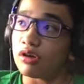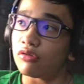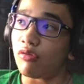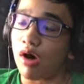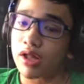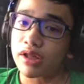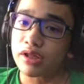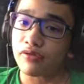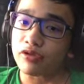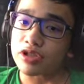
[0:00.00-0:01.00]
One,
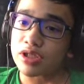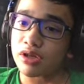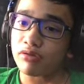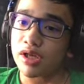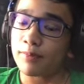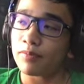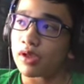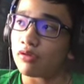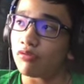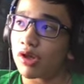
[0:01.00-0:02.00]
the first theory,
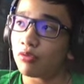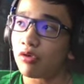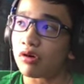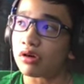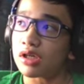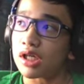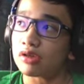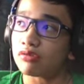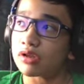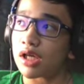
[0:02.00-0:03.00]
when warned,
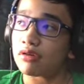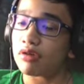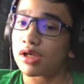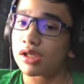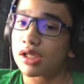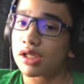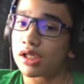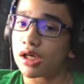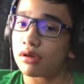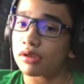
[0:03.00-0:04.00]
it will directly
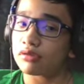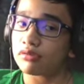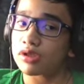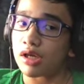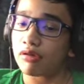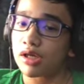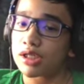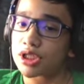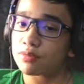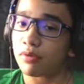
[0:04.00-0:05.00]

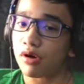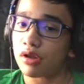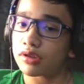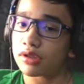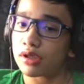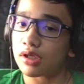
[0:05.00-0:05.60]
spawn